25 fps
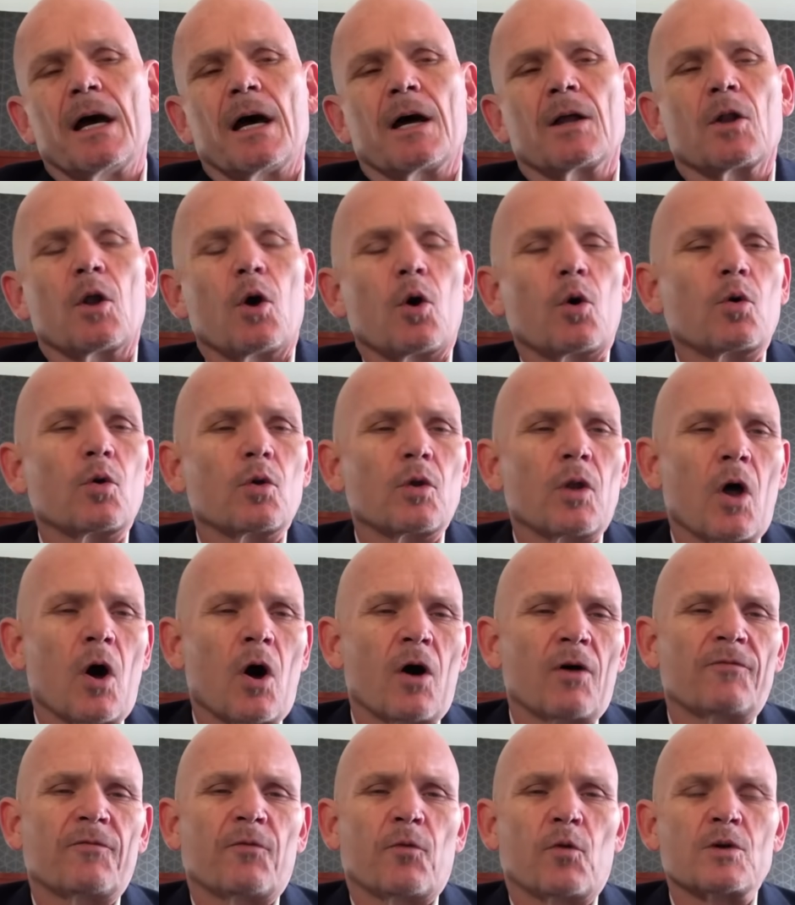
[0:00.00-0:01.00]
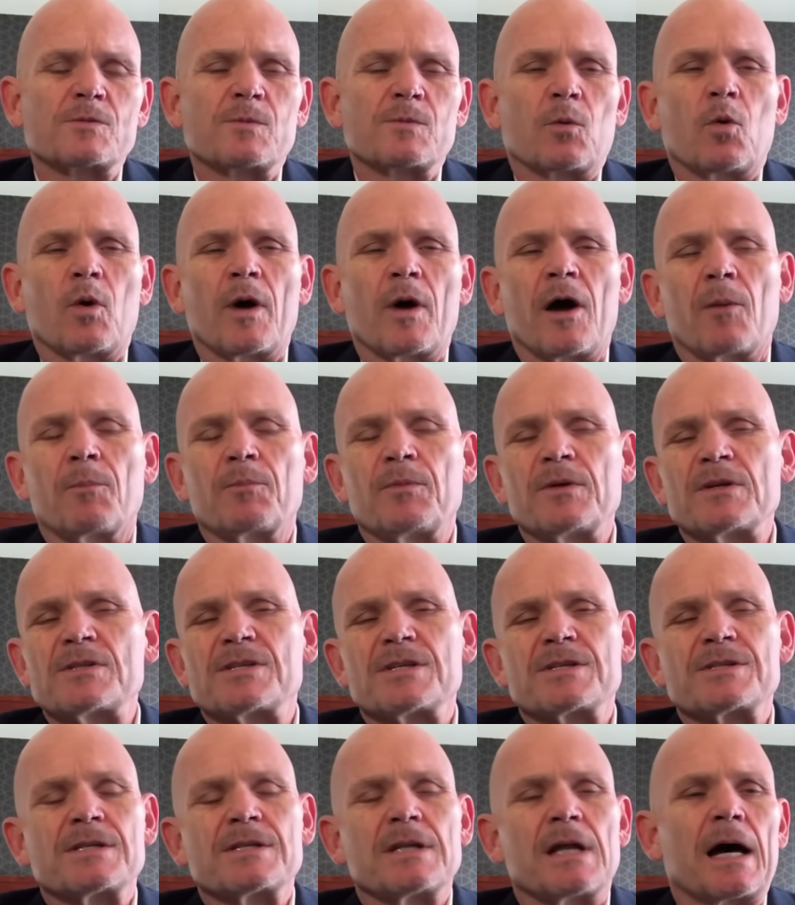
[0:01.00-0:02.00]
Local law enforcement will help. This
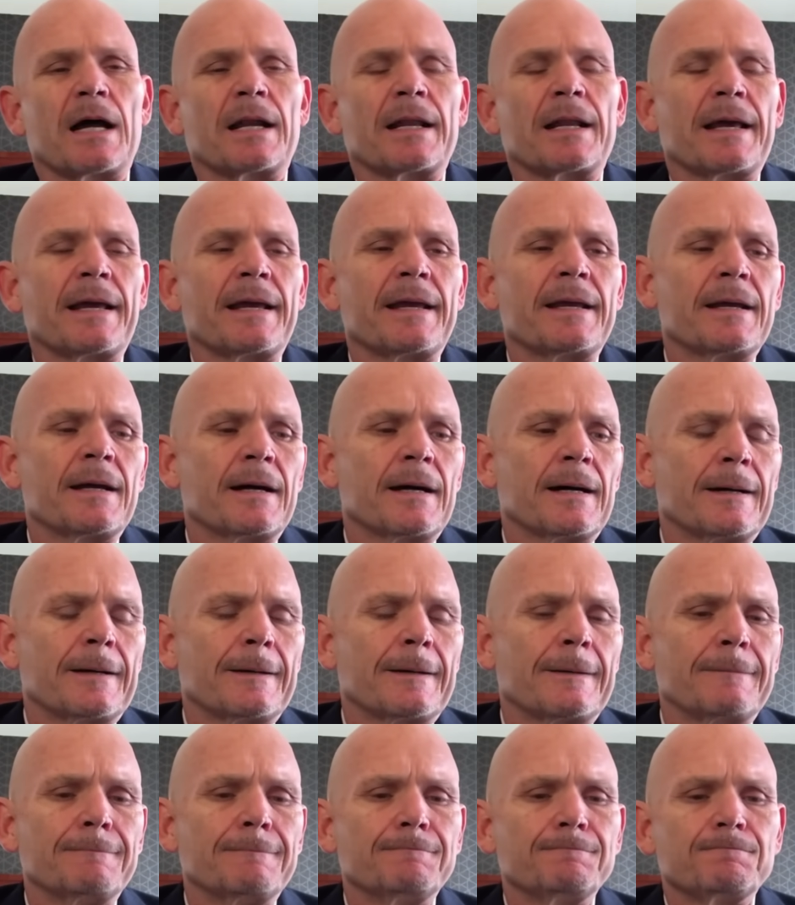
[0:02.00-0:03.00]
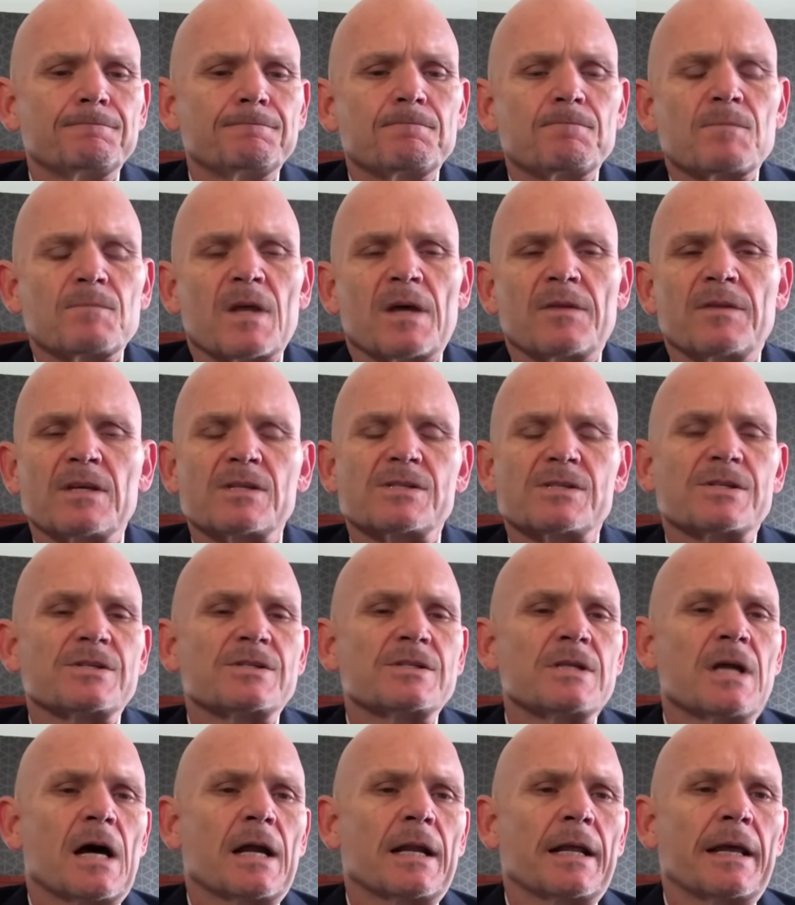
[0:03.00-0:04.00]
is not a um, this
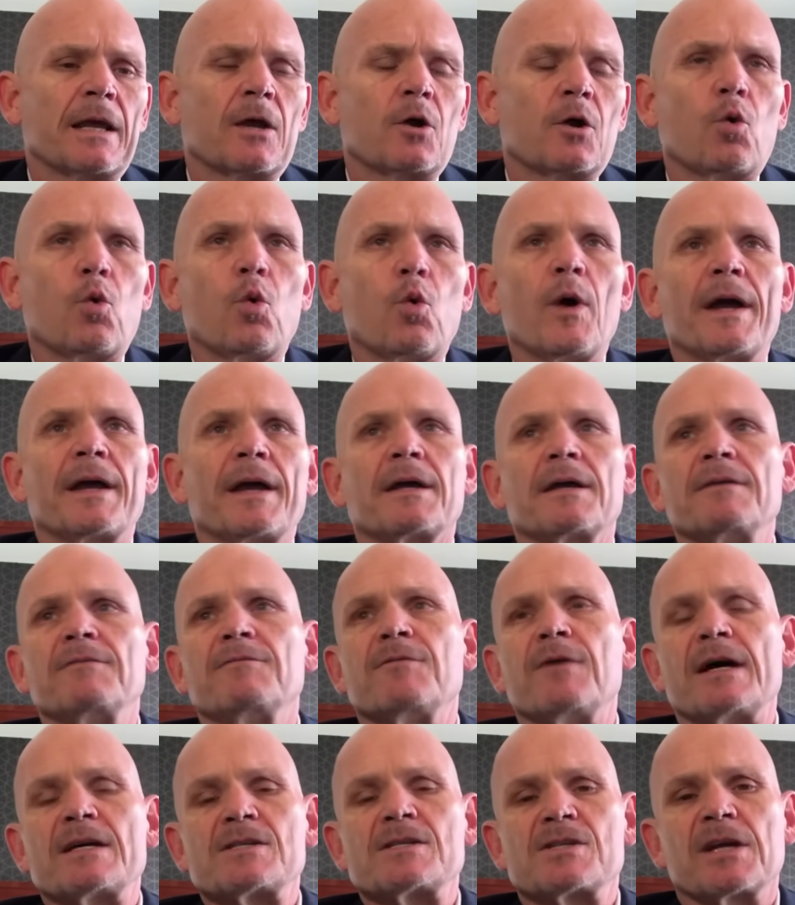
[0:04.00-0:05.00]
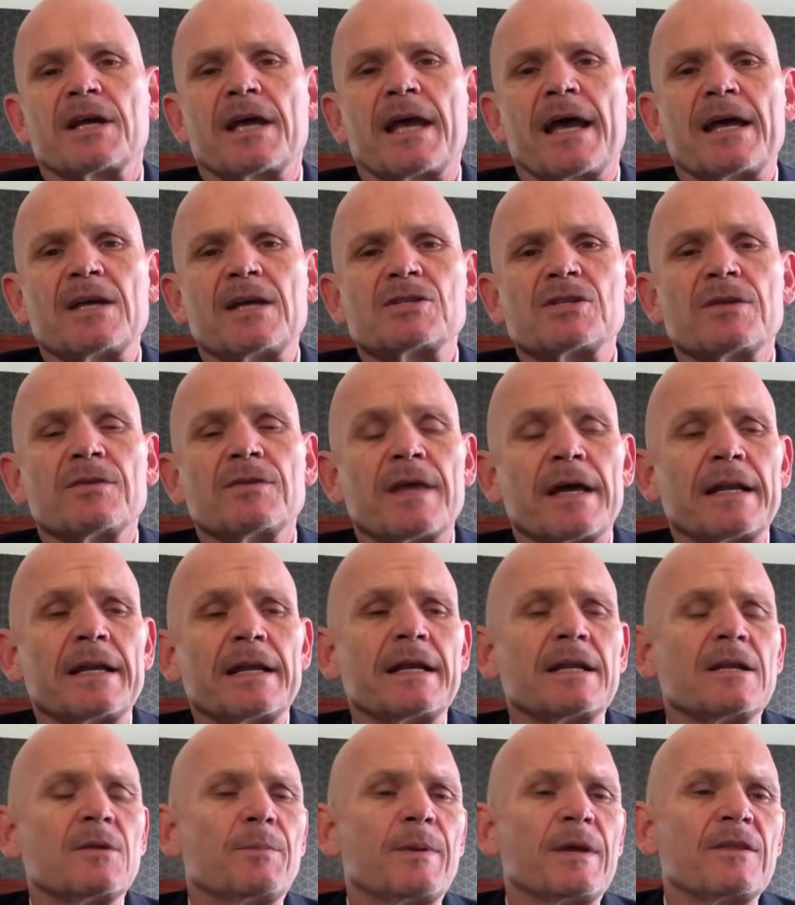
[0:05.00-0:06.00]
is not a quick investigation. They
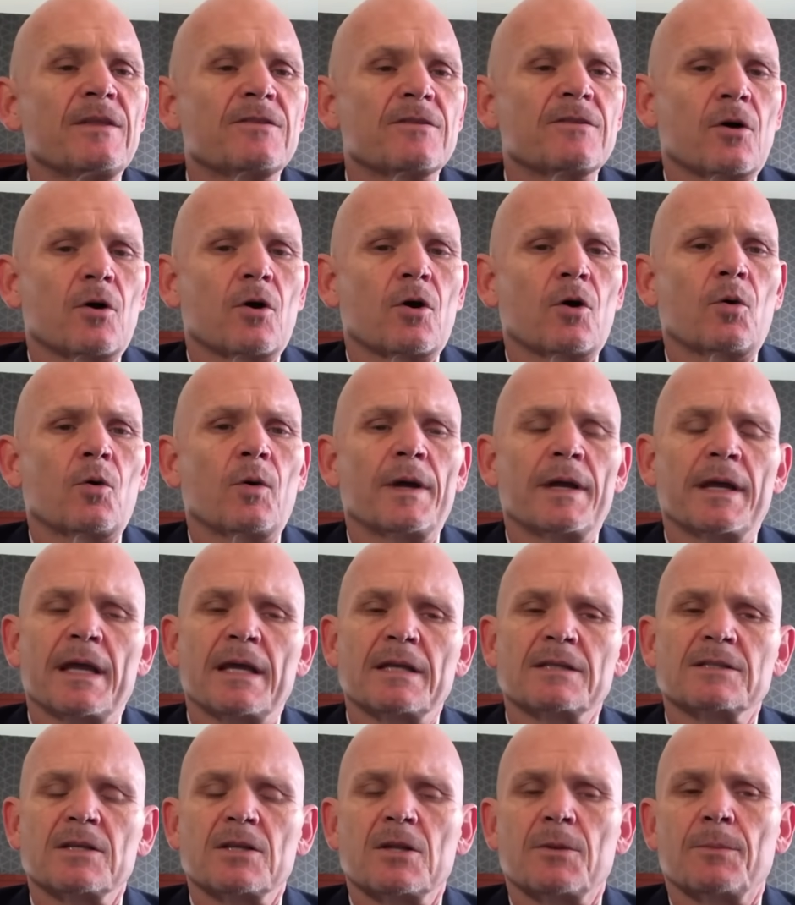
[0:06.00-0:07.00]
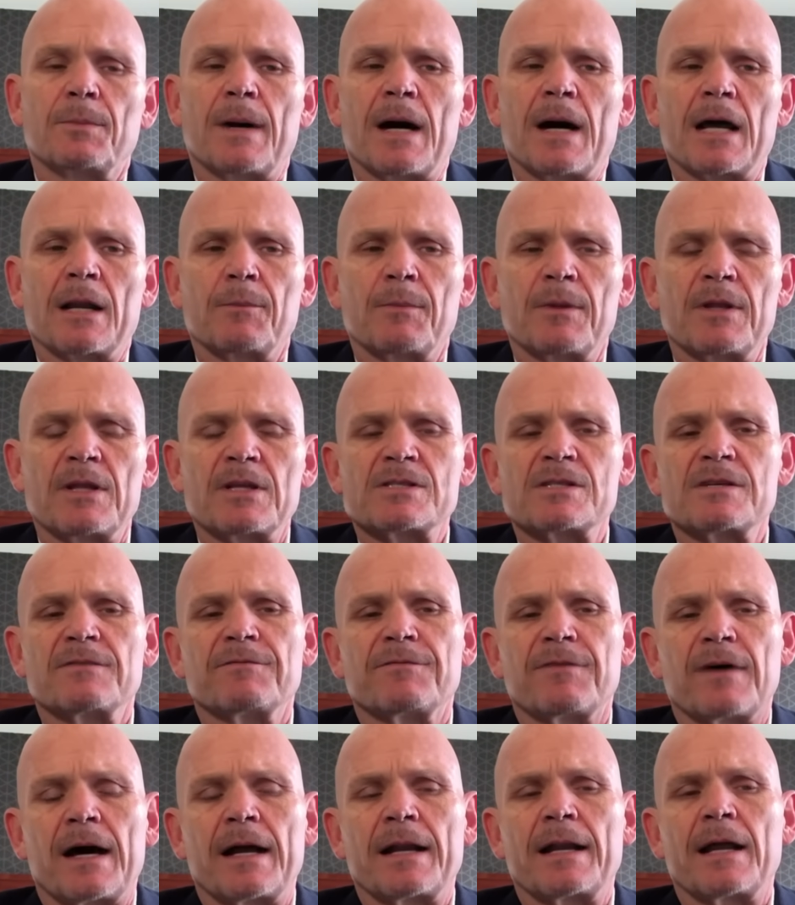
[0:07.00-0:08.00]
need to be thorough and get to the bottom of this and
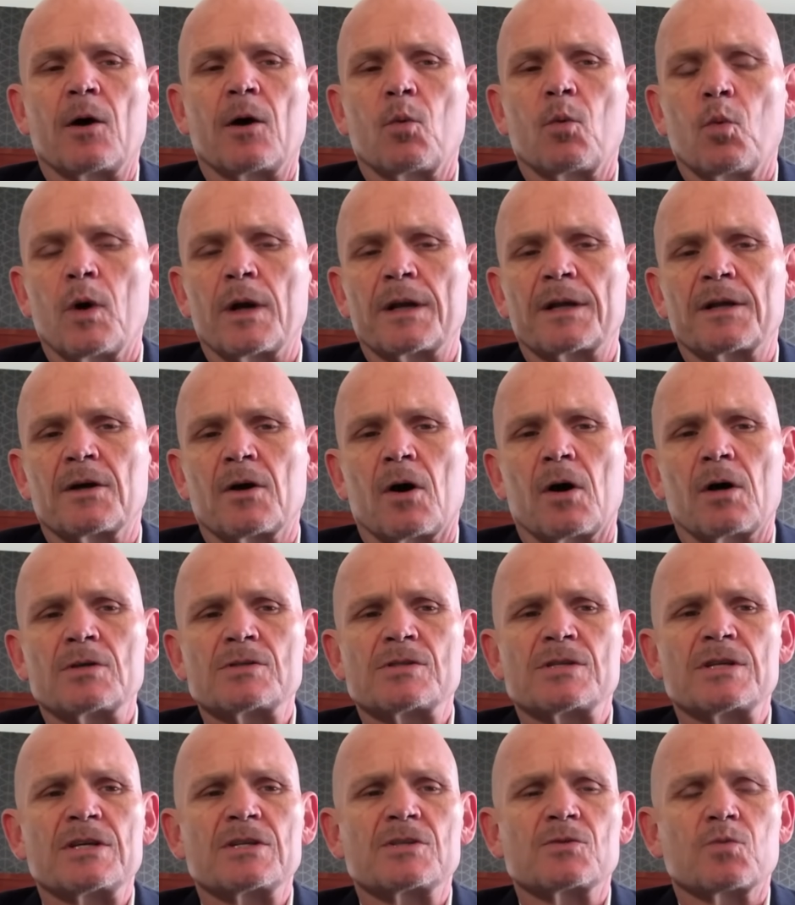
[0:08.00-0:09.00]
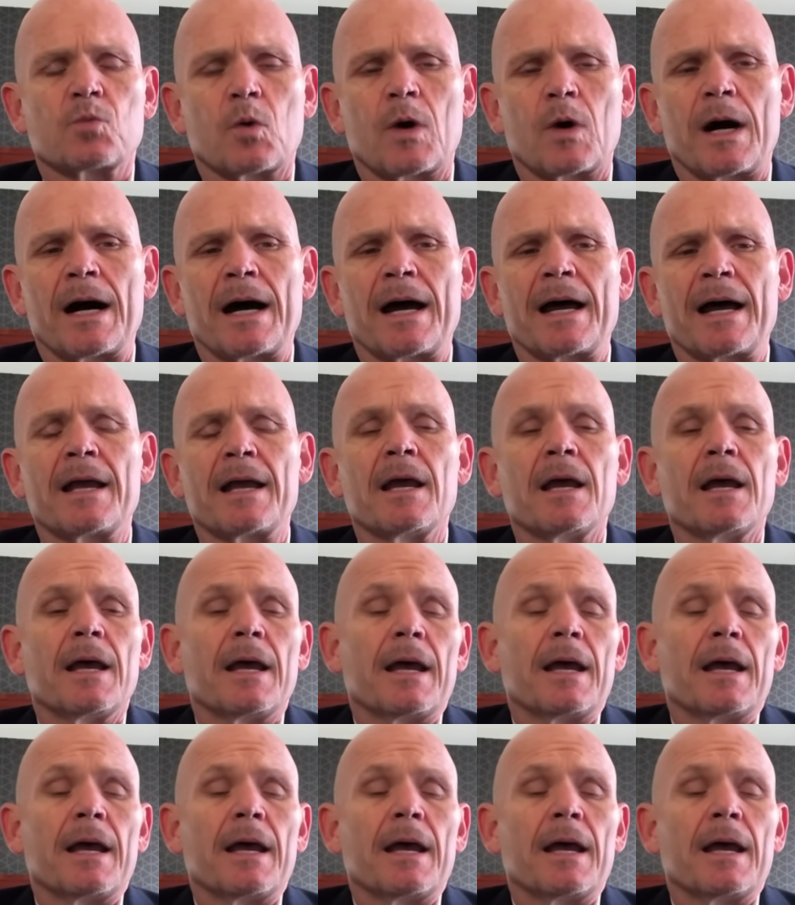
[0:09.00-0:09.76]
find out what caused this, why,